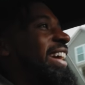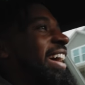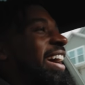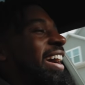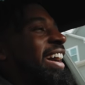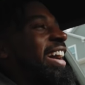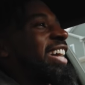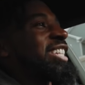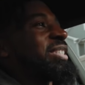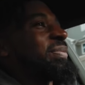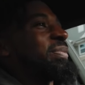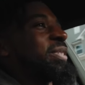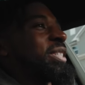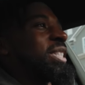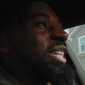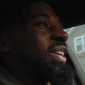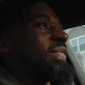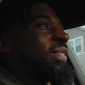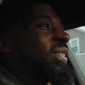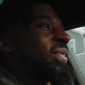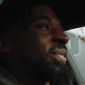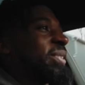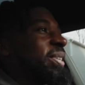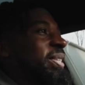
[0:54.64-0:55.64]
I got some
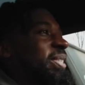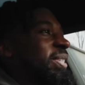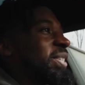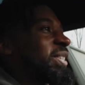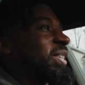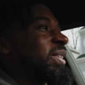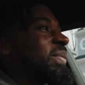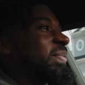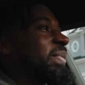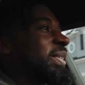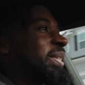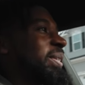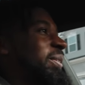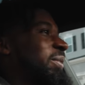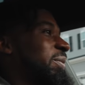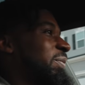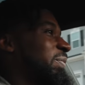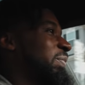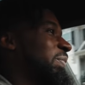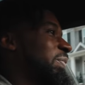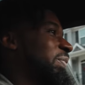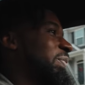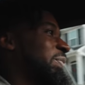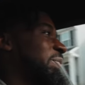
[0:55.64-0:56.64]
stuff I wanna talk about.
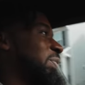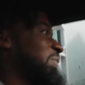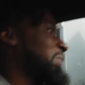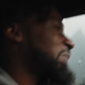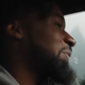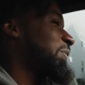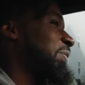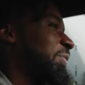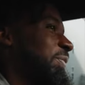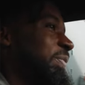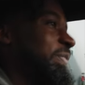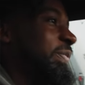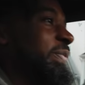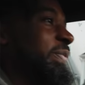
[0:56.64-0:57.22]
I was gonna go to